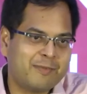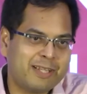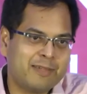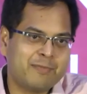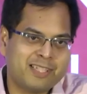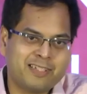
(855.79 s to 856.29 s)
I
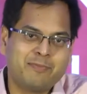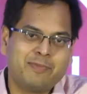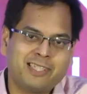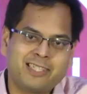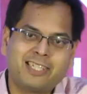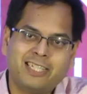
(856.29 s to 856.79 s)
mean, the
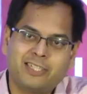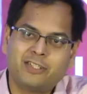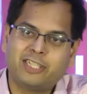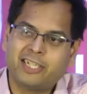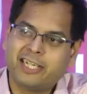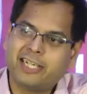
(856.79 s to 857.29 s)
business needs
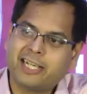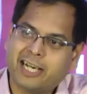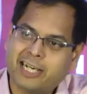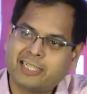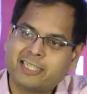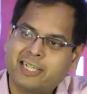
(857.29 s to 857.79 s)
to generate
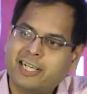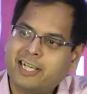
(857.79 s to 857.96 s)
cash